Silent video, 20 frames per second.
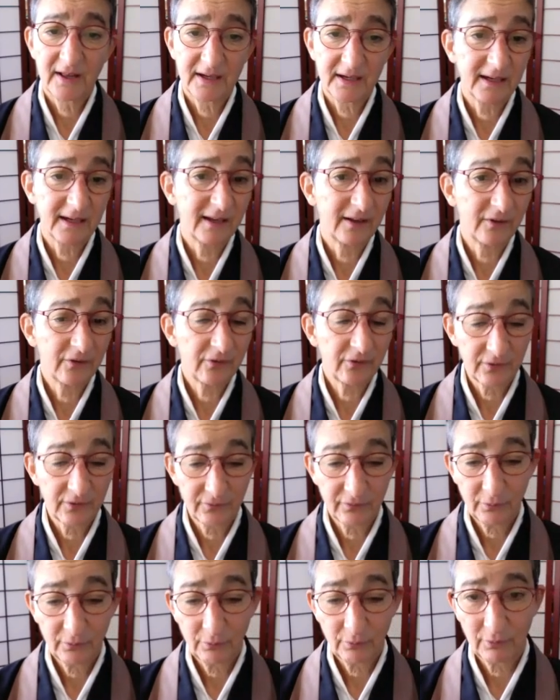Zazen
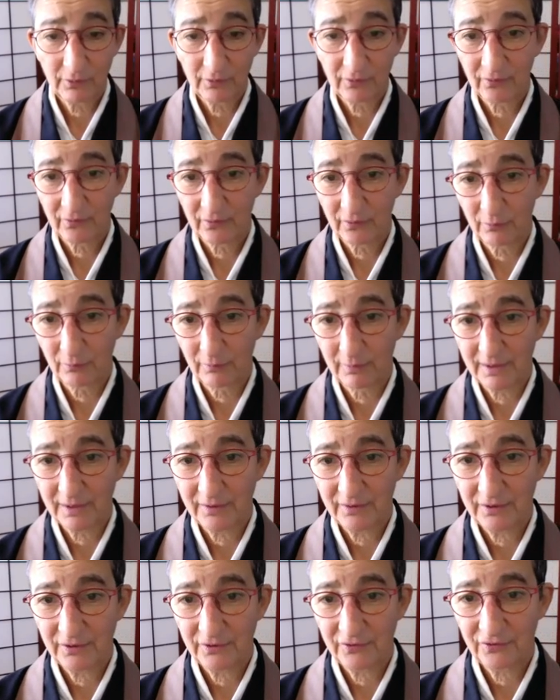is, of
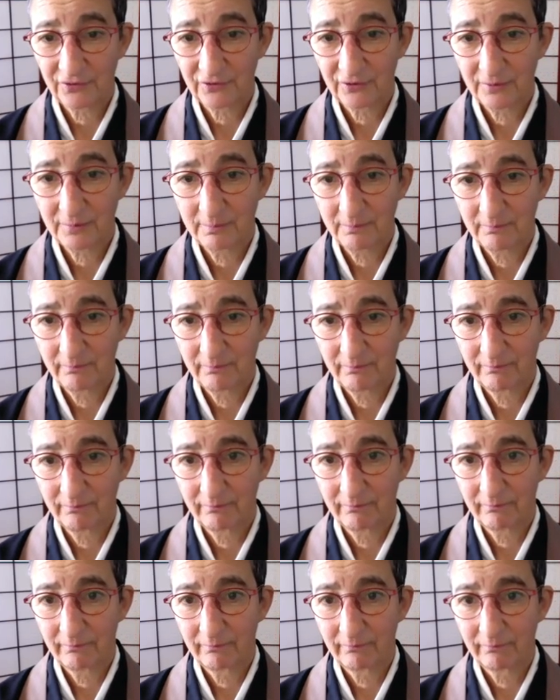course, the great
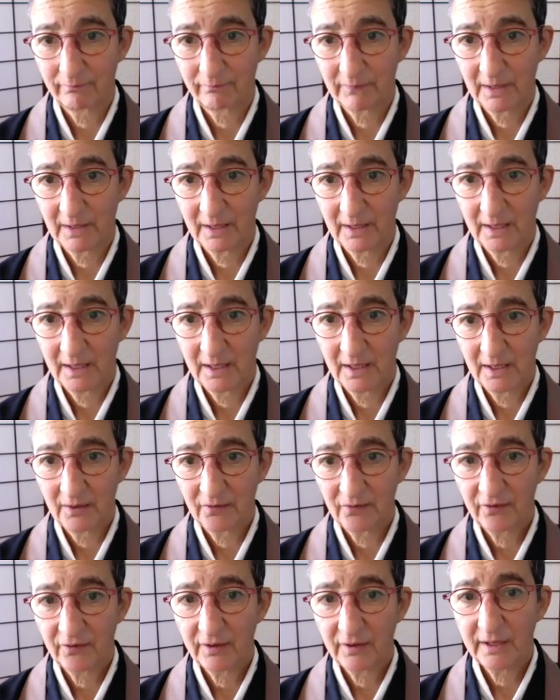teacher.
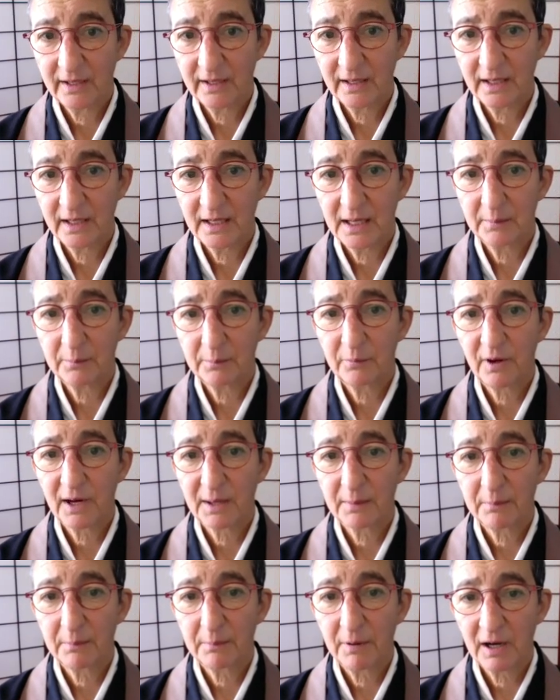
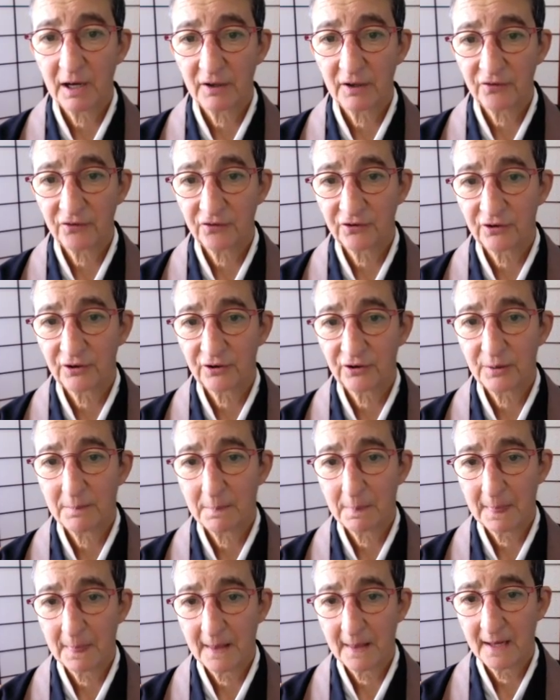Sitting in an upright
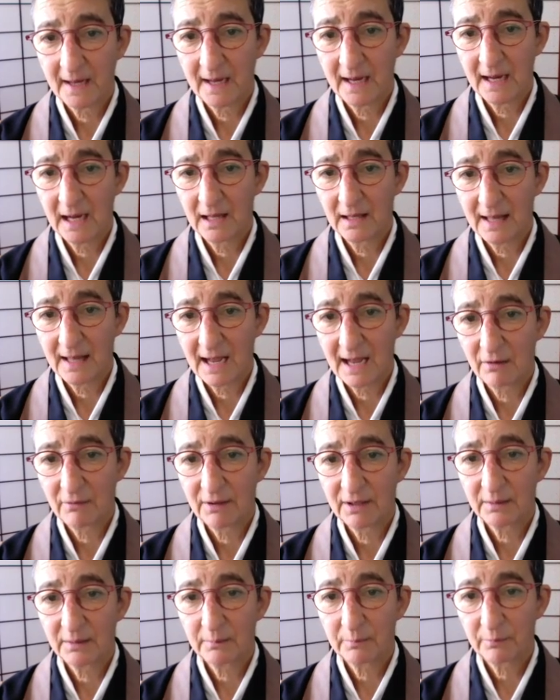posture,
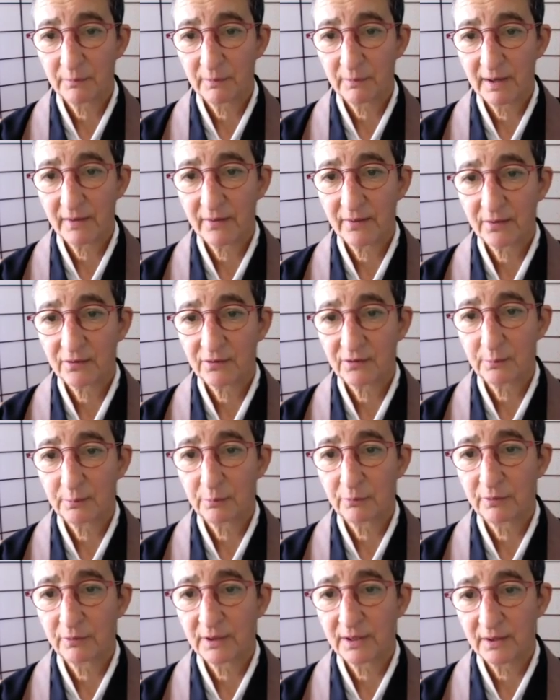allowing breath
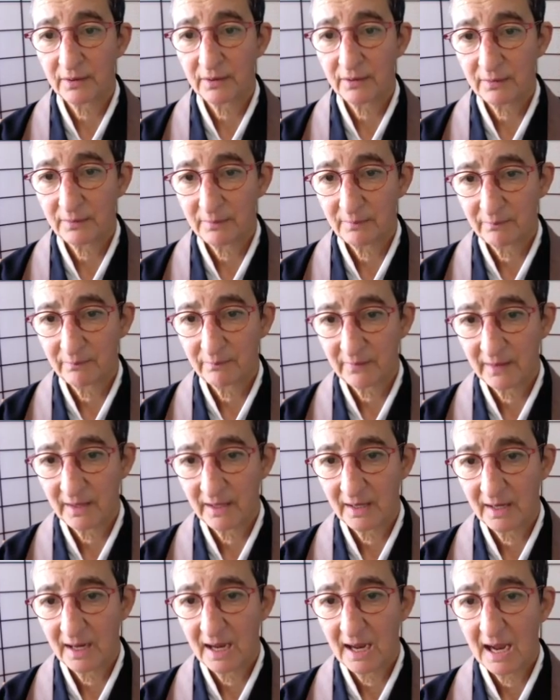to breathe,
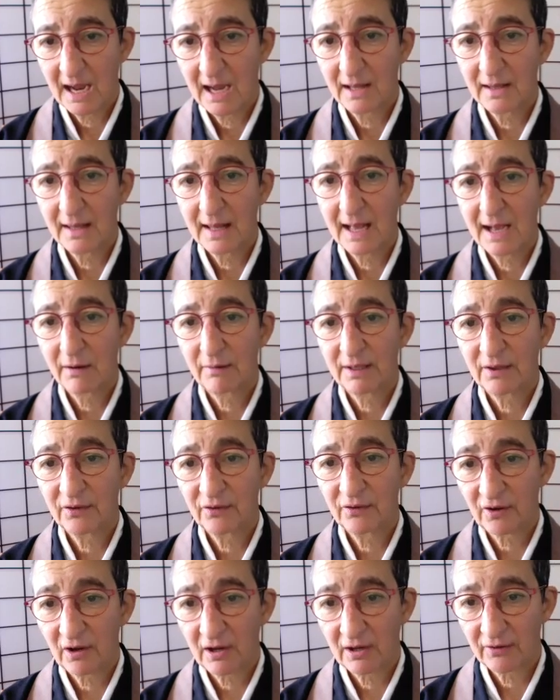allowing
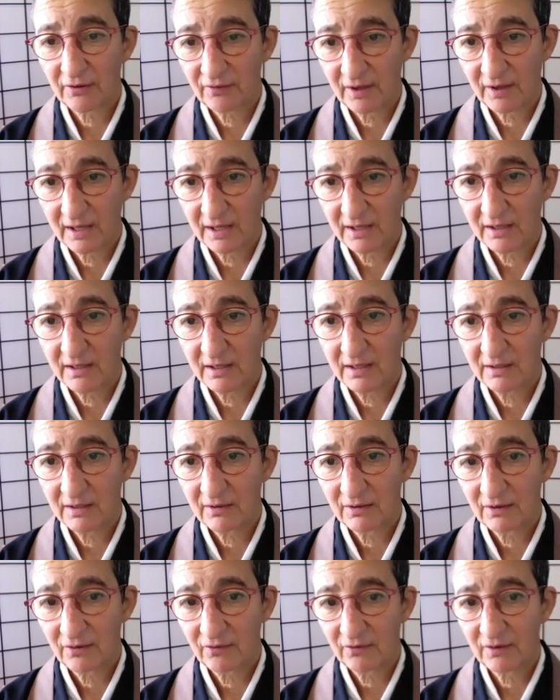Zazen
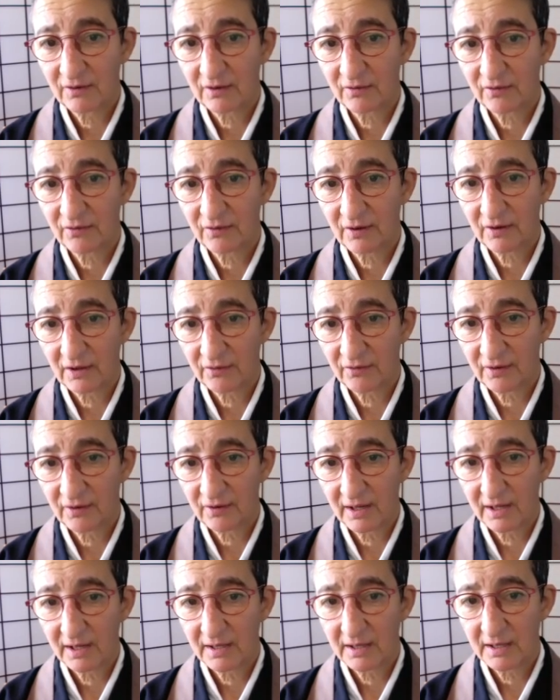to sit
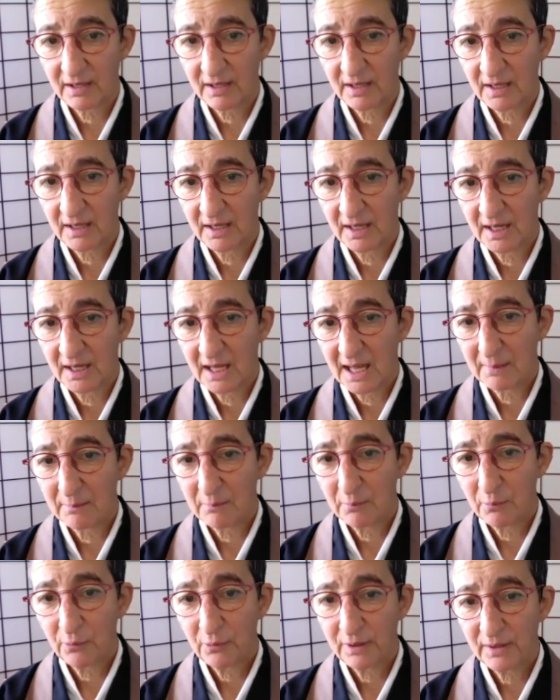Zazen,
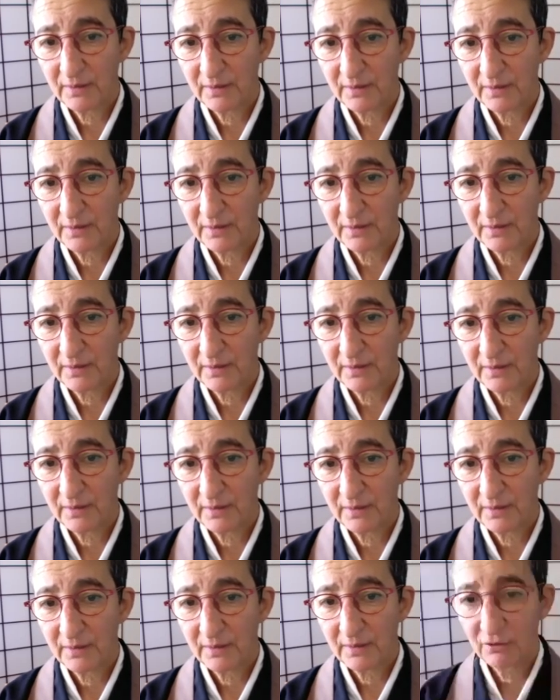and putting the
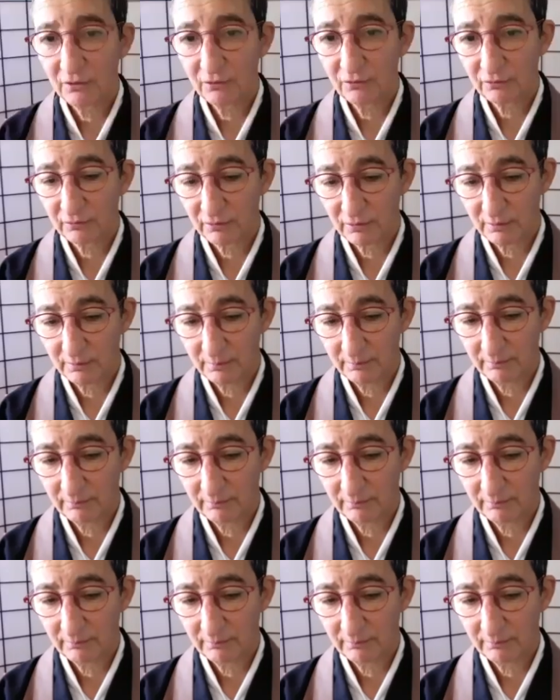mind in neutral,